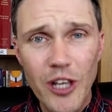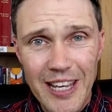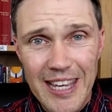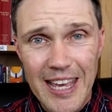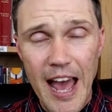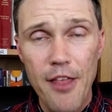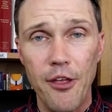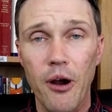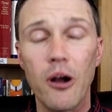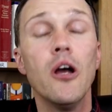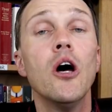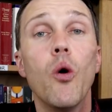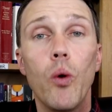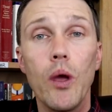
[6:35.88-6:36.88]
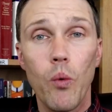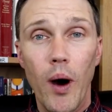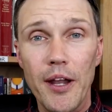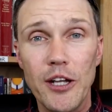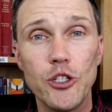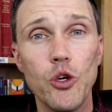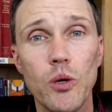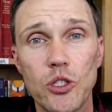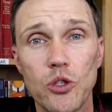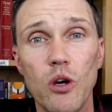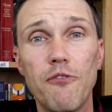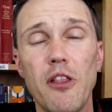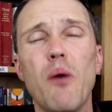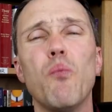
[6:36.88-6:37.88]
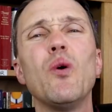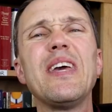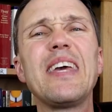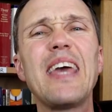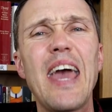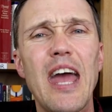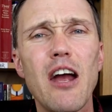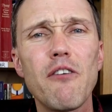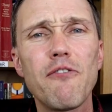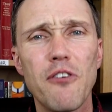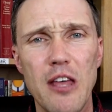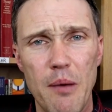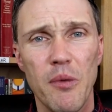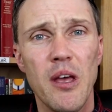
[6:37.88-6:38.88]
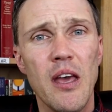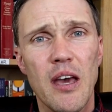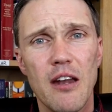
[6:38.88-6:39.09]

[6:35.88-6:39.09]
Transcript: together. We want to do what's good for them. We care for them.